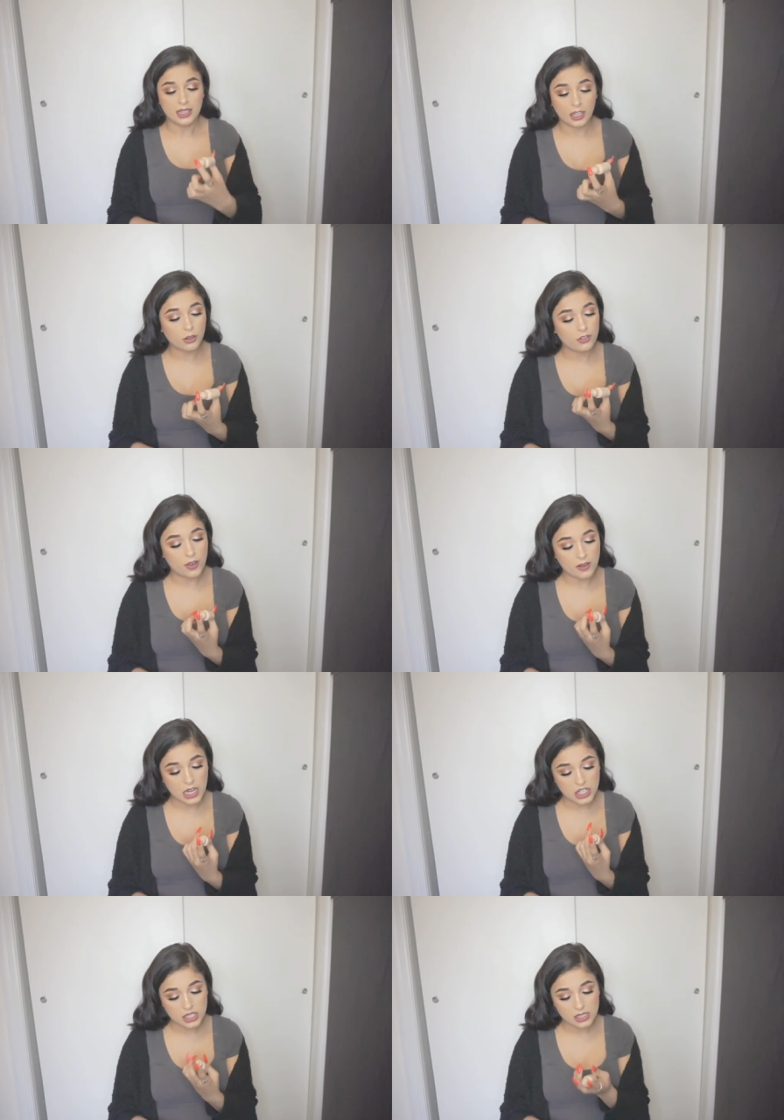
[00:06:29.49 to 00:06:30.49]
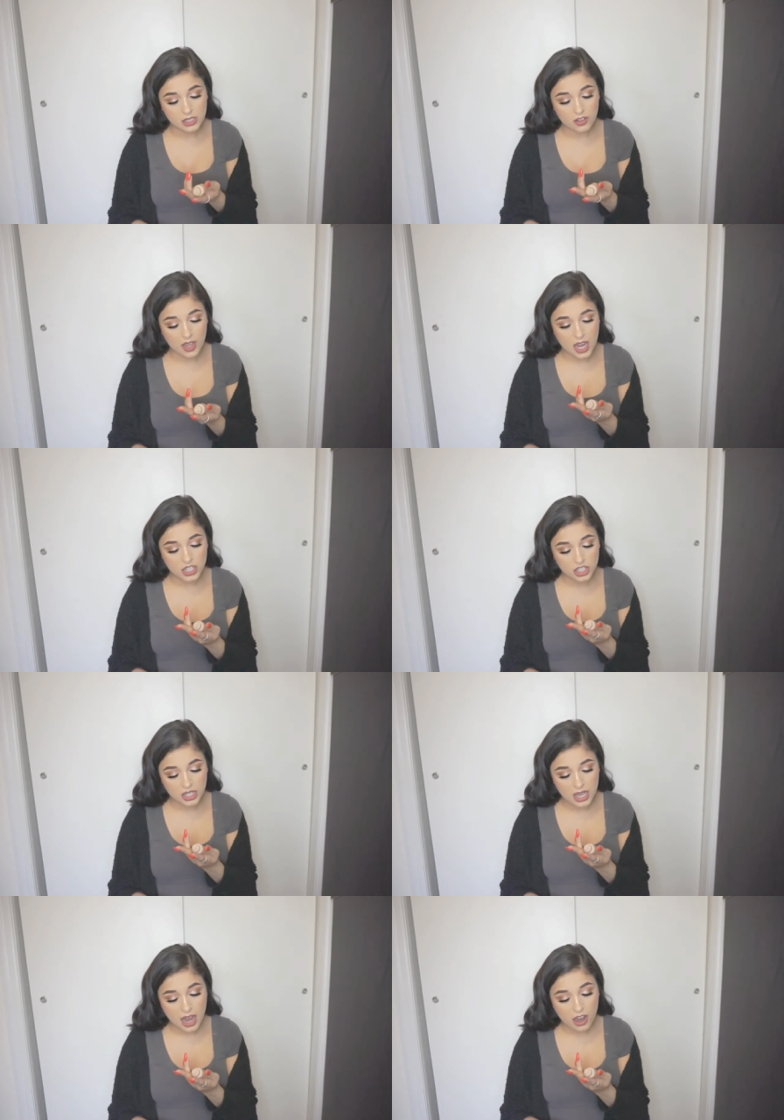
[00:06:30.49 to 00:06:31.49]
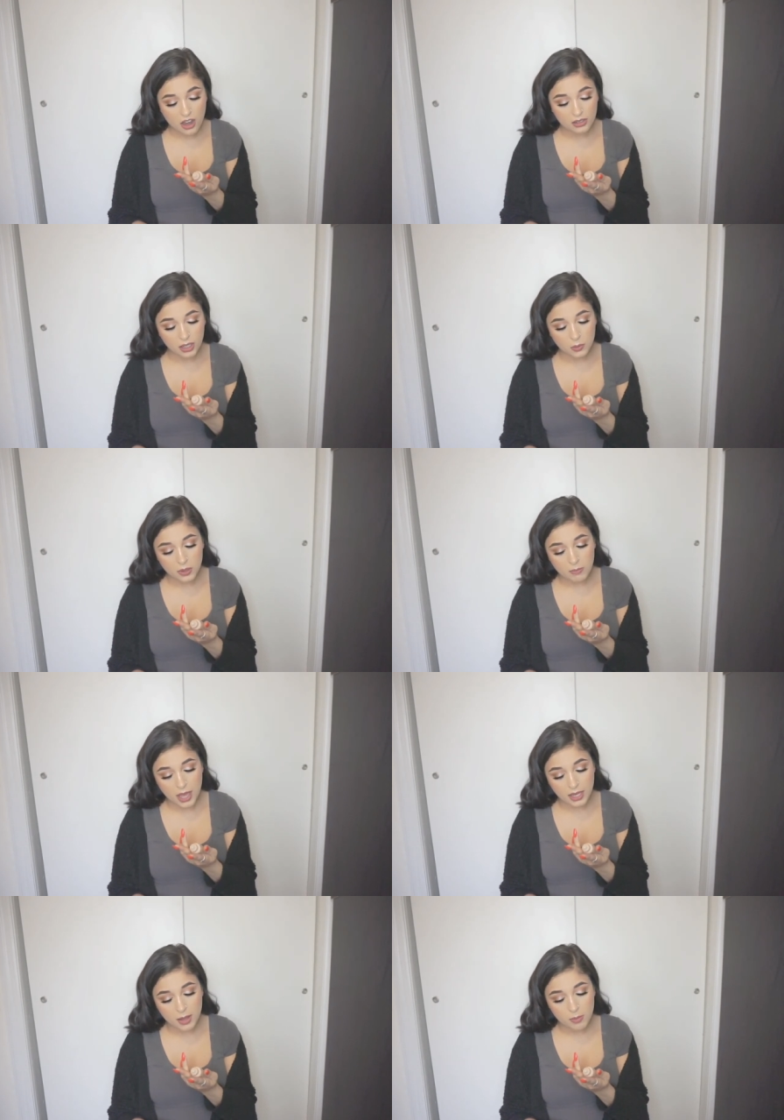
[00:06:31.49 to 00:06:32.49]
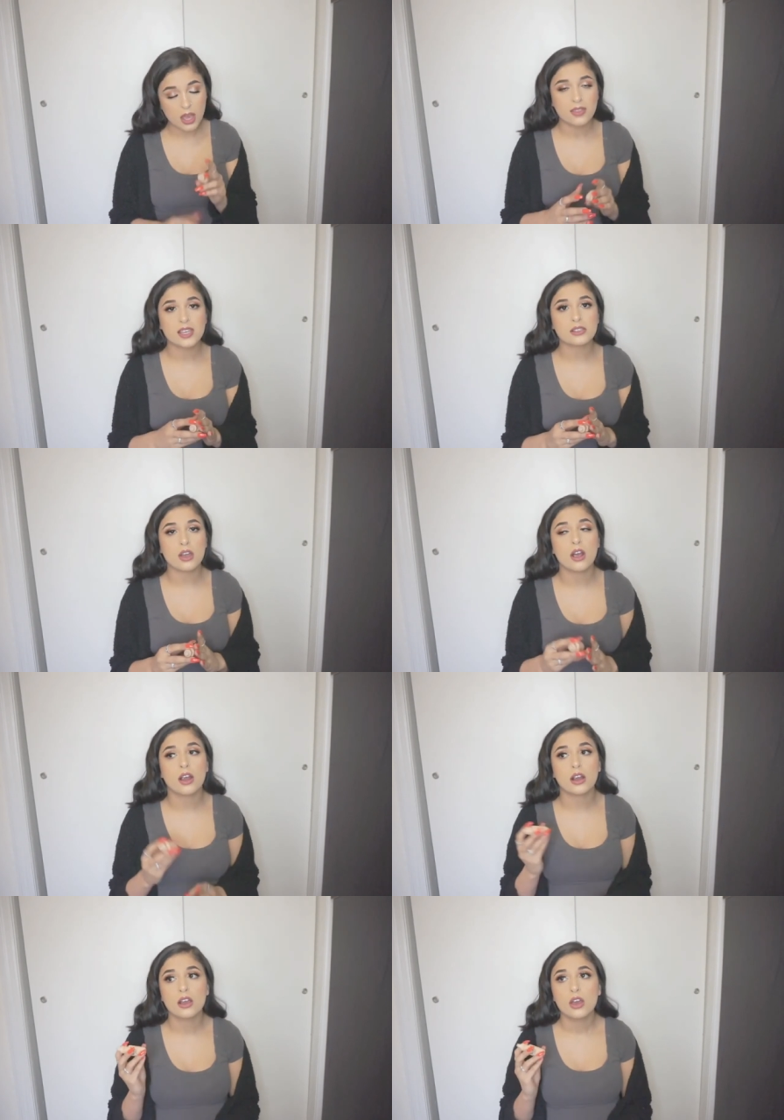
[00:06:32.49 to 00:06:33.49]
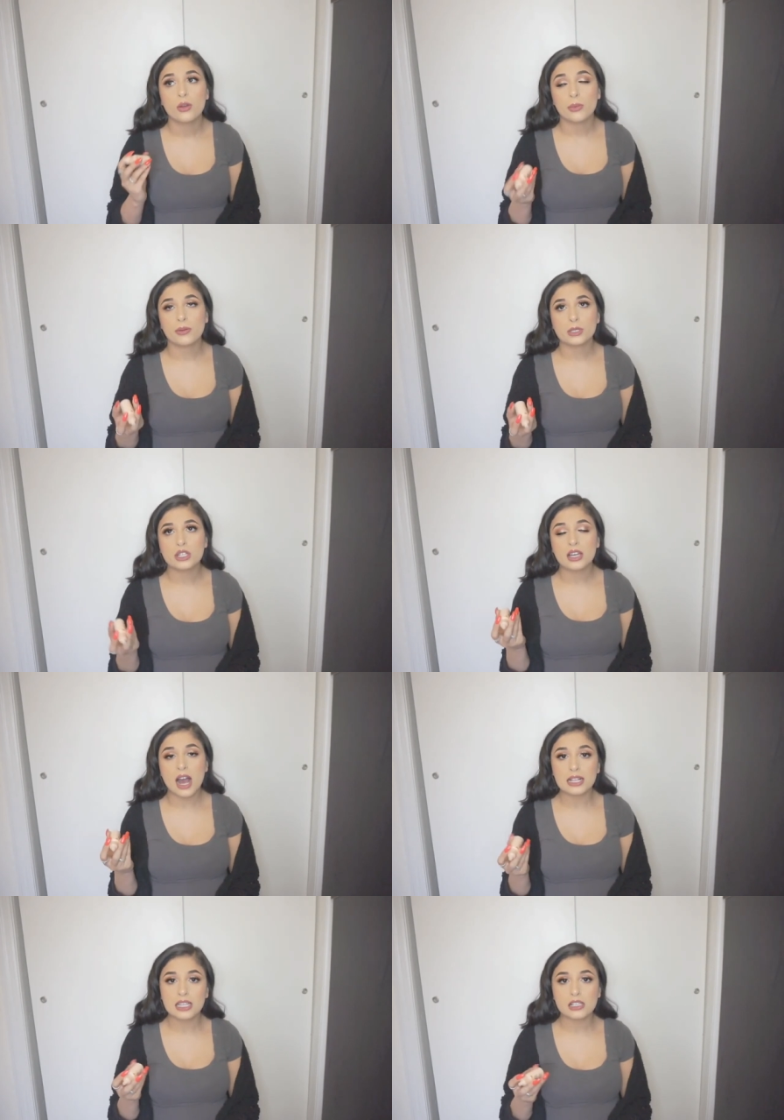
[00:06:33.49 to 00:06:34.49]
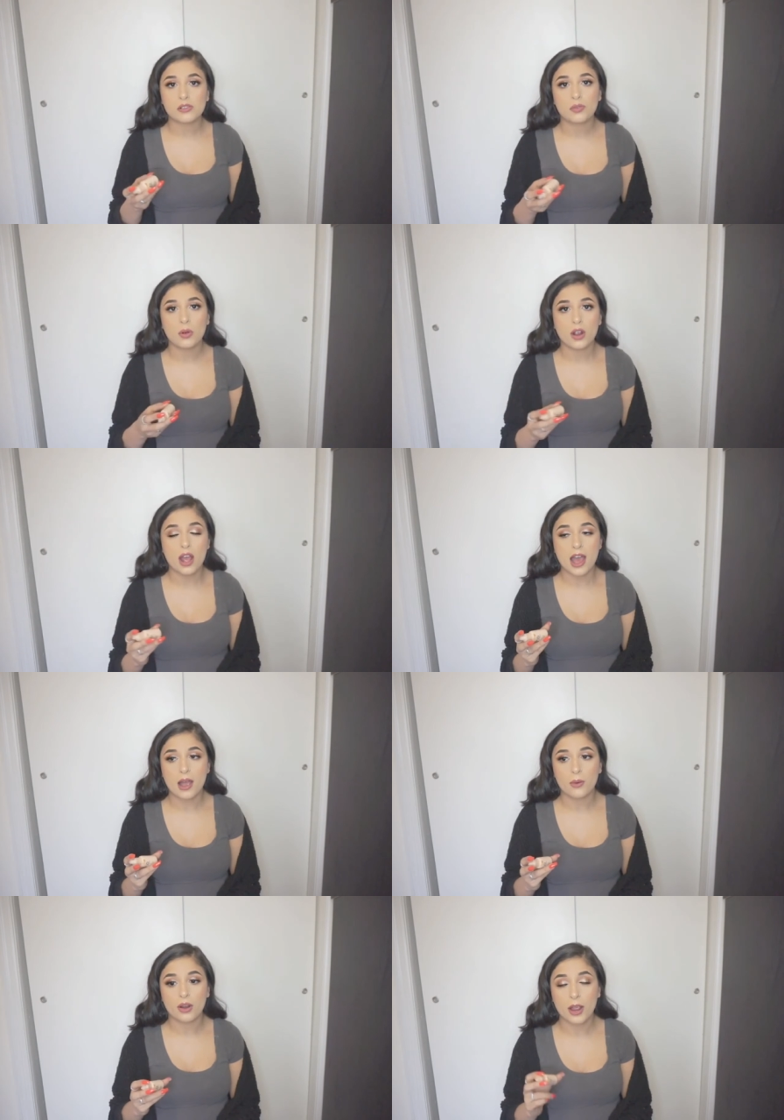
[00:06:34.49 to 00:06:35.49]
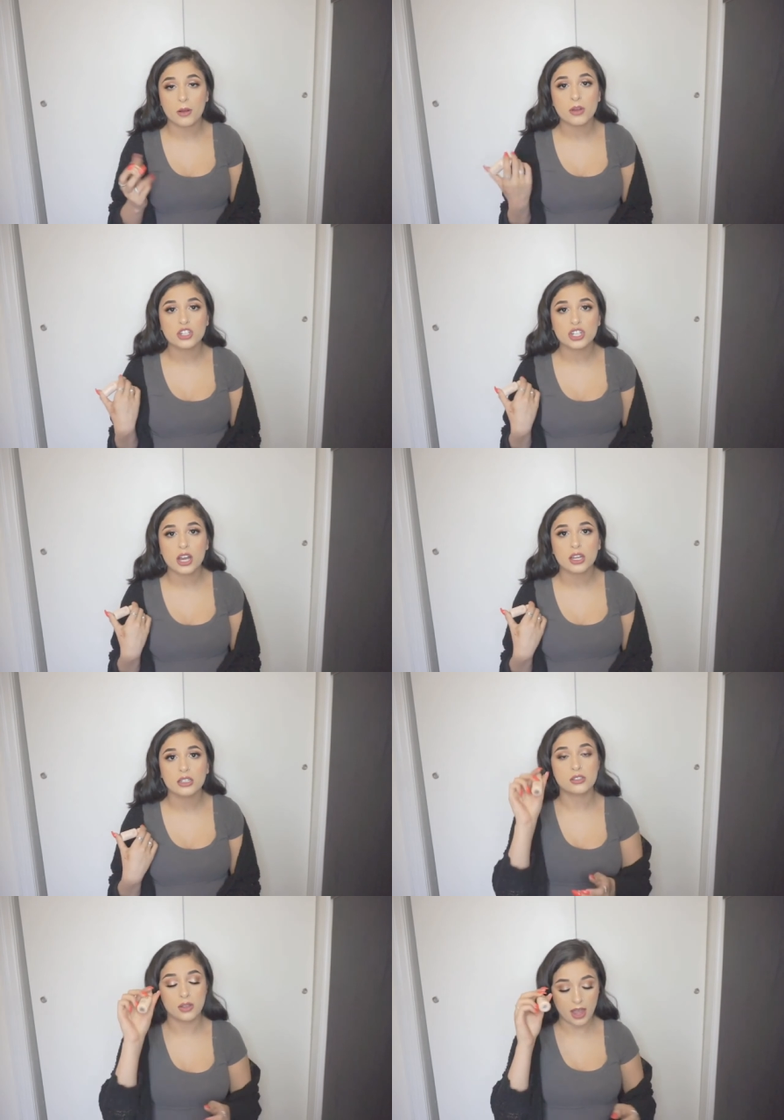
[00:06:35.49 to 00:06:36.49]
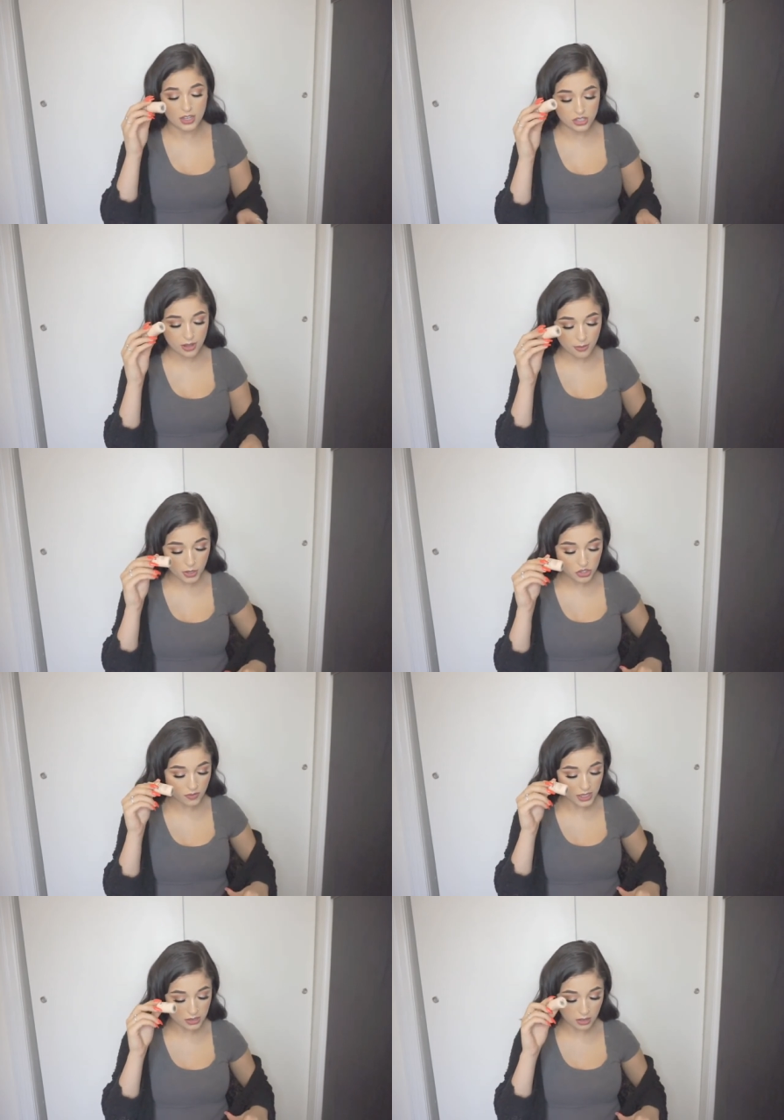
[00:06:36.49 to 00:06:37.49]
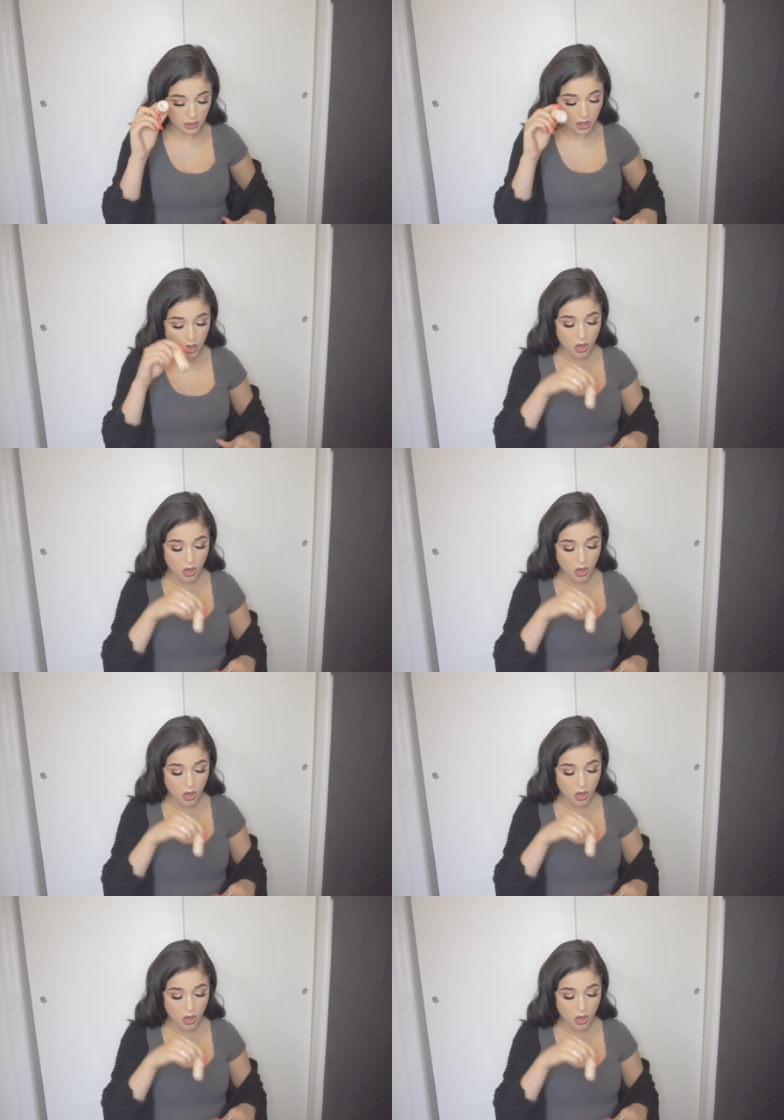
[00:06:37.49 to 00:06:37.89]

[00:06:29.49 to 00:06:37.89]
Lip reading: liquid foundations. They're the HD Air liquid makeup. We originally got these for our airbrush gun. So yeah, I just have a bunch of these in